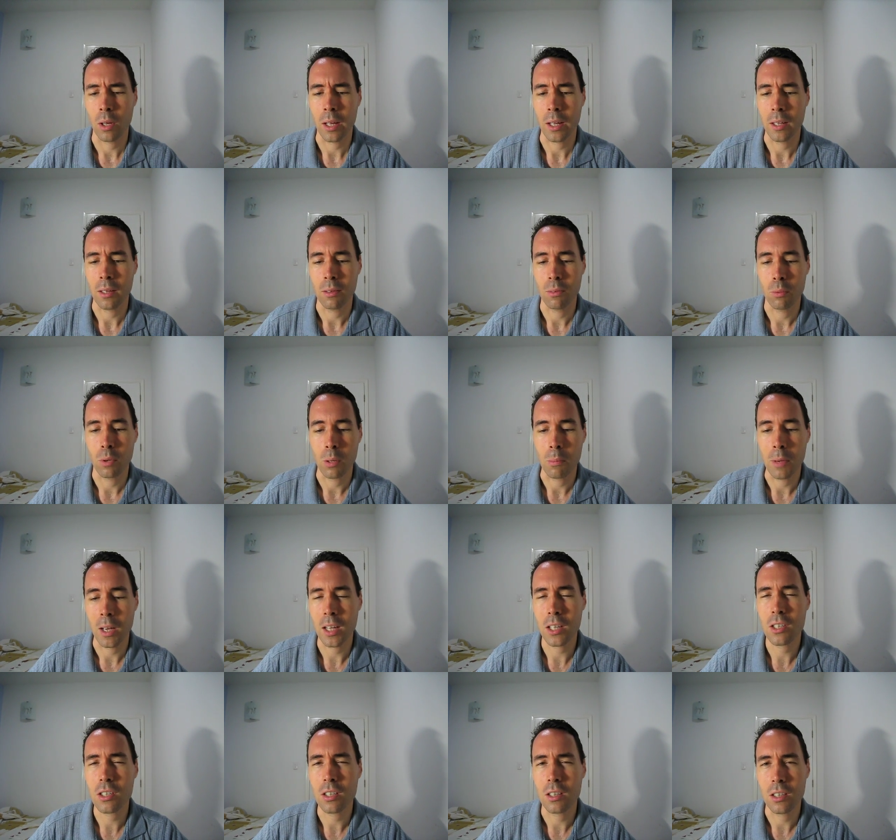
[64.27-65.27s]
I would
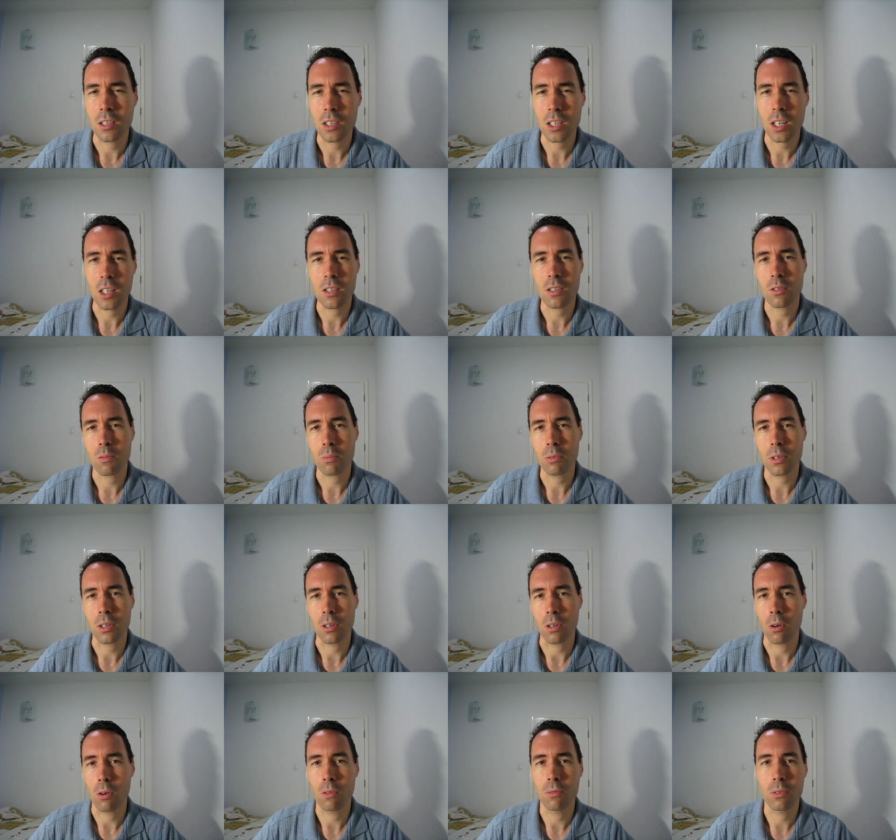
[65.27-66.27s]
imagine the chances are pretty
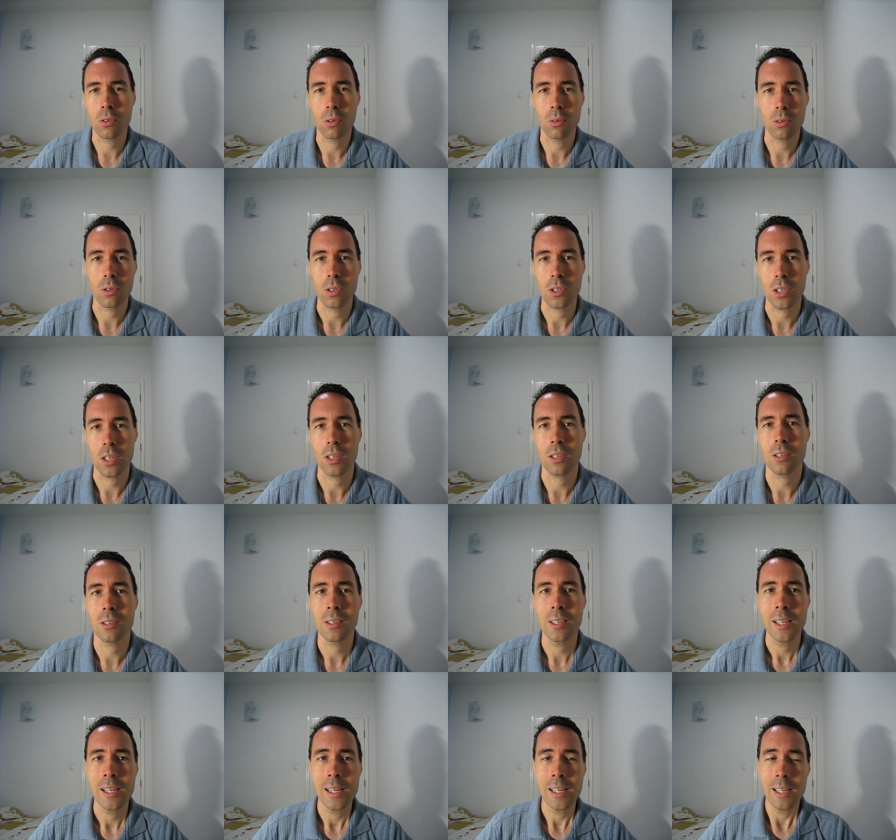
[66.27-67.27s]
low of you going to
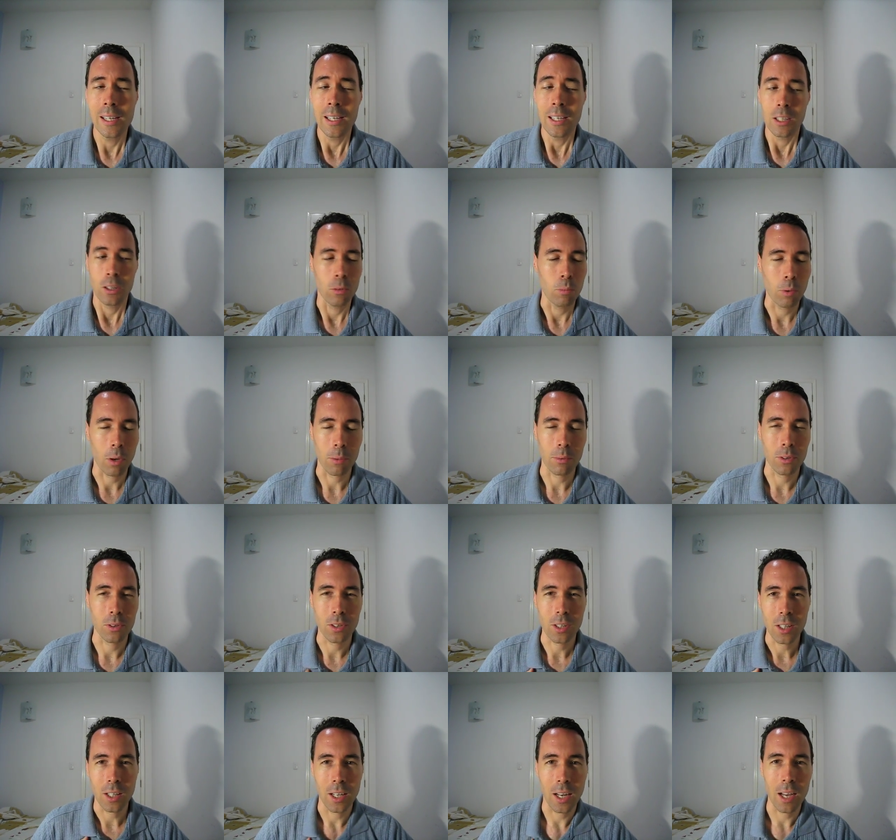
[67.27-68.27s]
jail. You're probably
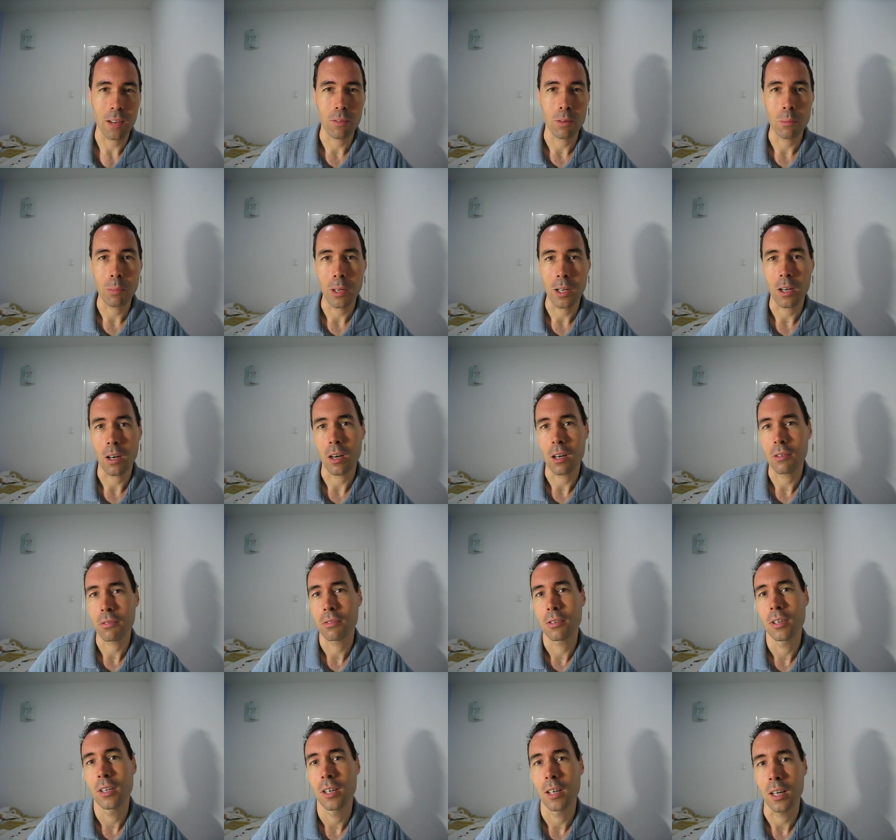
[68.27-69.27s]
looking at having to pay
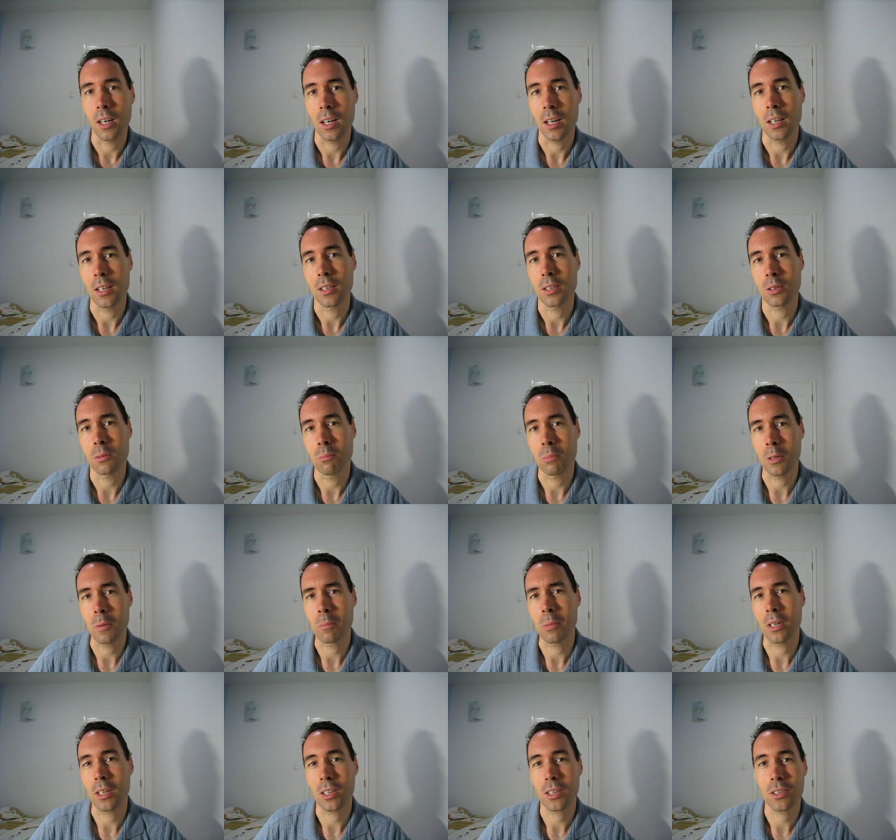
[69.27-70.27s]
off some big
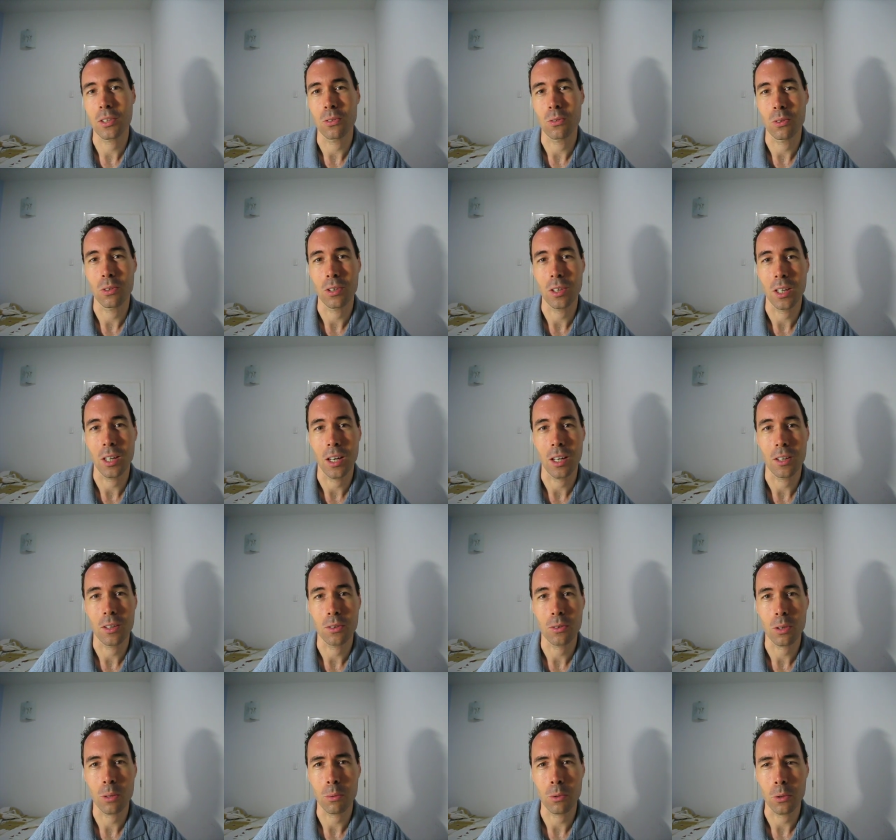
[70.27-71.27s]
bucks in order to get out of
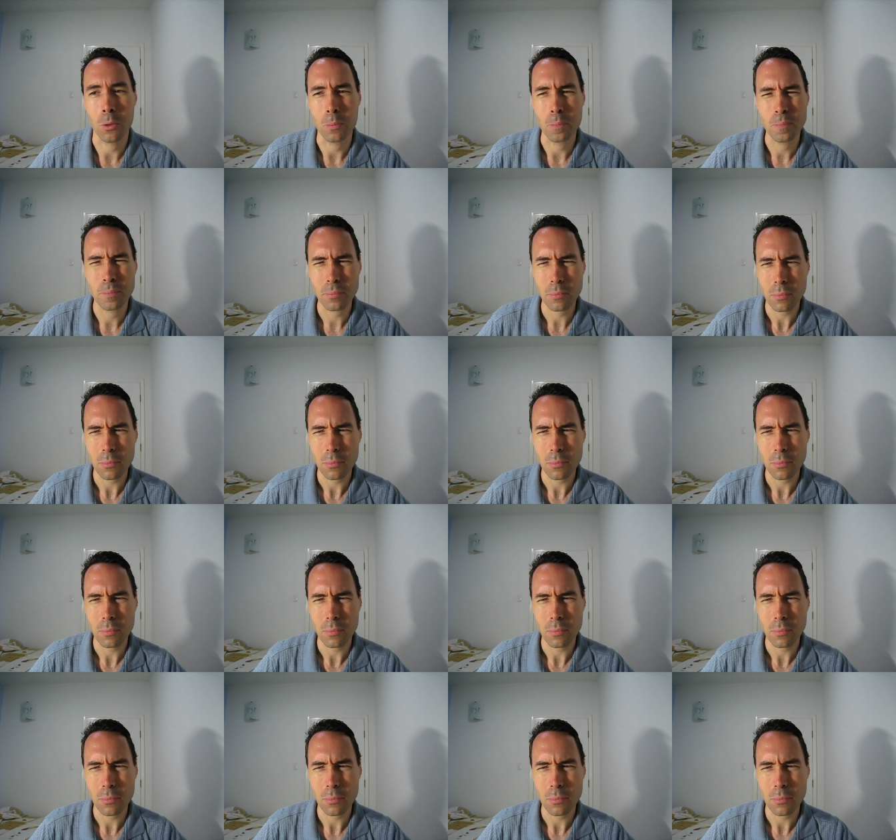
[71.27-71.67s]
trouble.